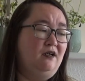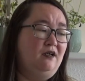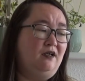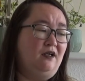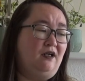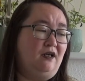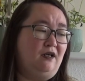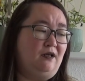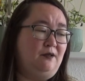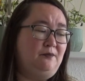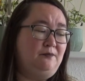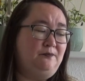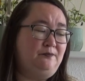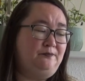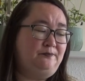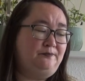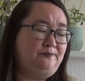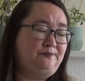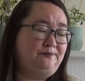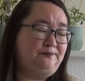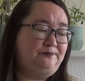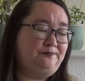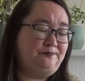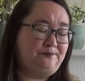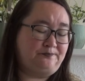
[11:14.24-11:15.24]
um,
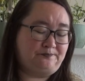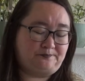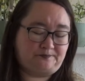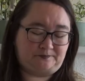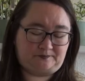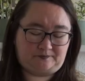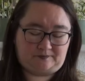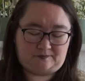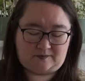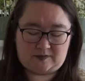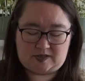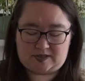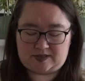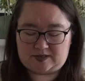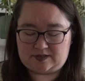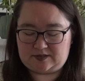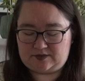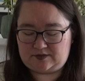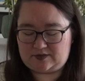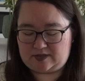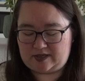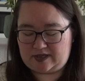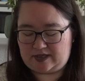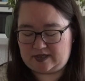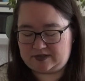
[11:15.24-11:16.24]

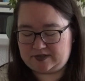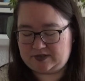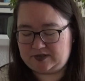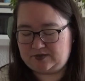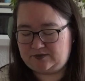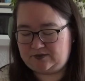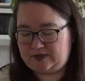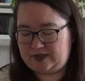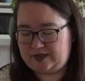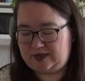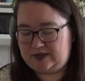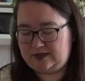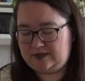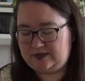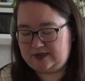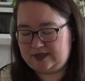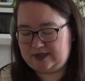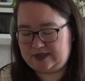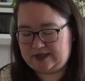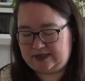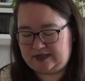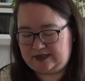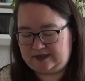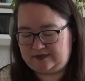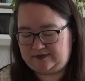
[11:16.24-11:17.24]
so I had to redo the
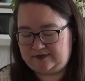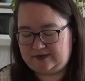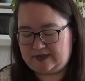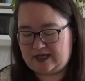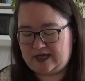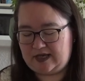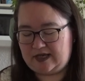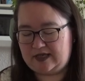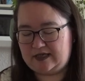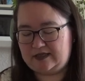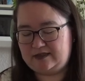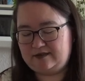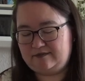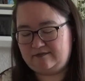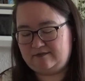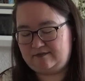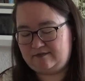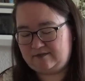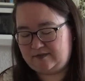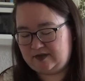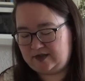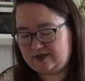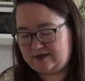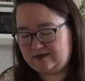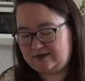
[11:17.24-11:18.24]
sleeves and
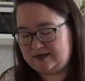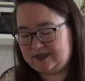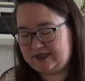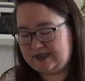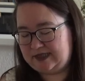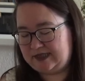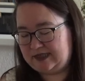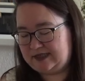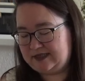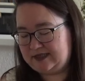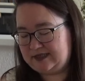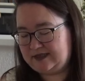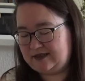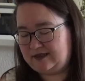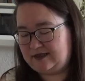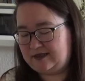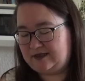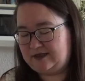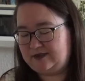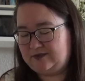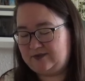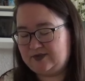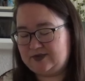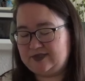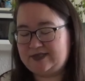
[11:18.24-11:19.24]
since
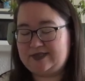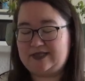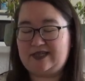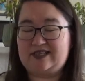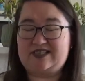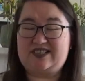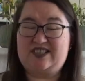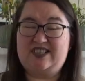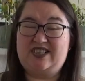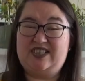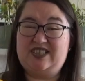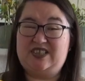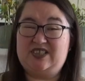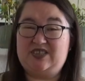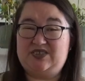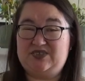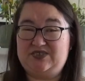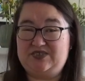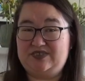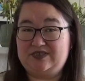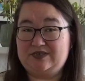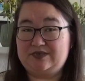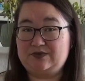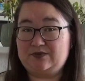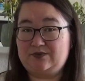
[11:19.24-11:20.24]
I was actually
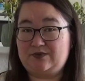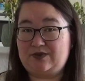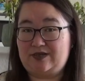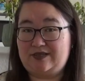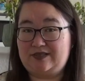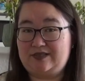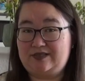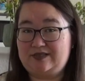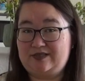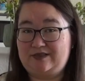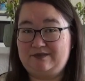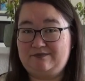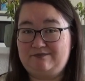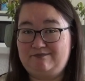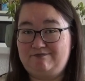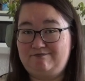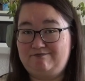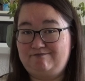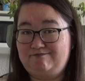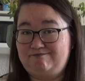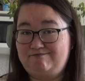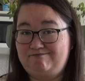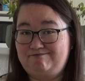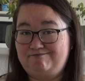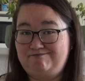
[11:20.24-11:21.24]
doing the right
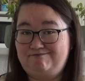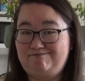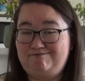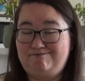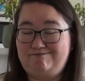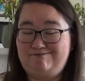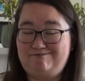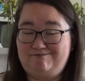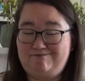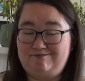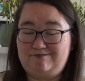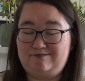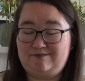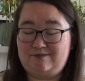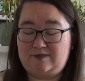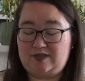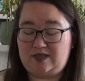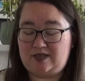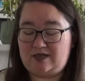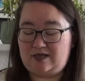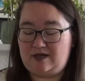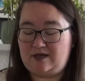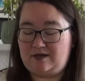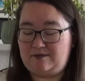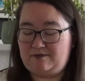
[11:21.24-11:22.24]

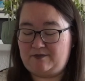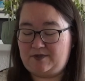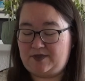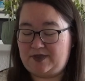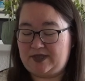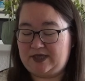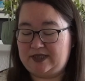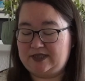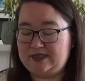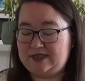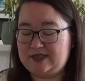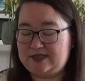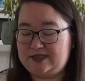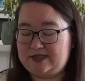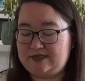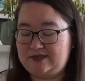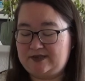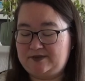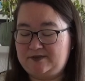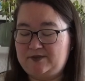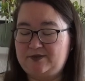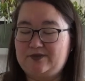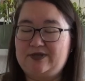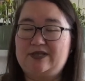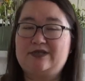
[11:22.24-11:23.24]
um, thing this
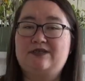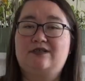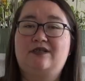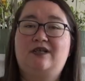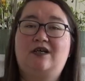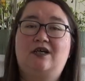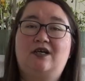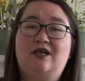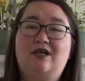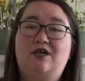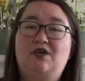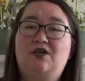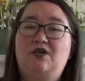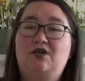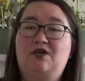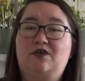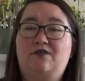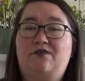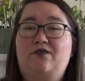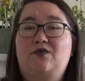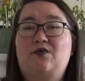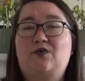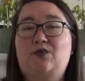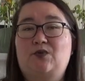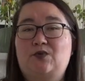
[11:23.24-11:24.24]
time around,
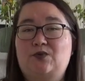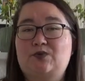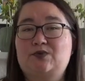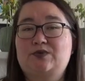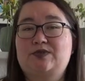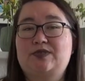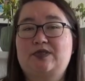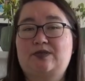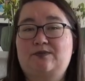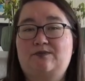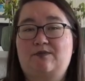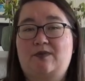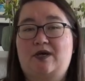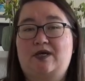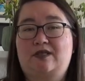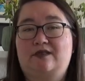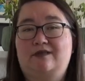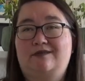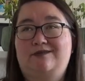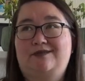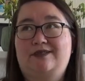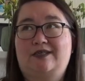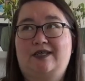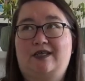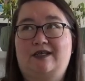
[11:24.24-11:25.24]
of course it
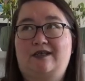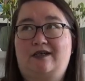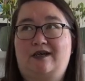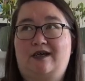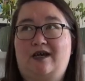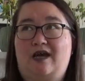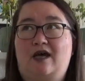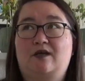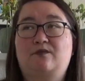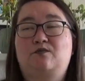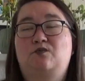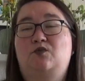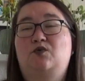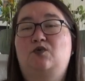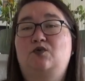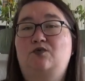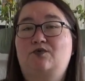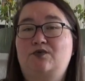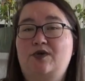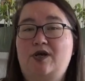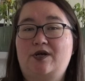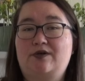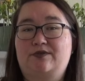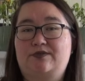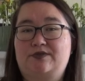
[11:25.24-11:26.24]
meant that I had more
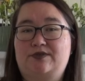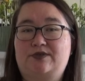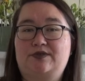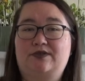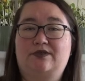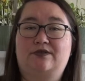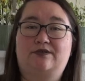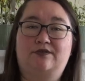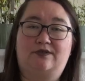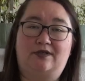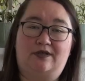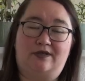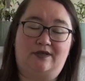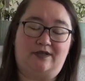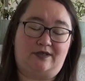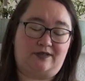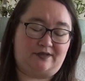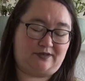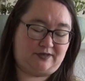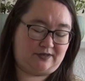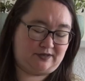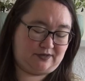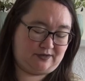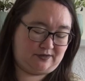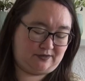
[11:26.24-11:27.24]
rows, so I
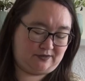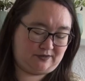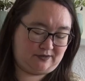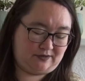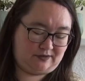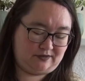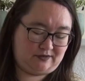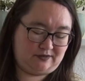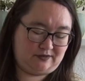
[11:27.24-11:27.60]
had to.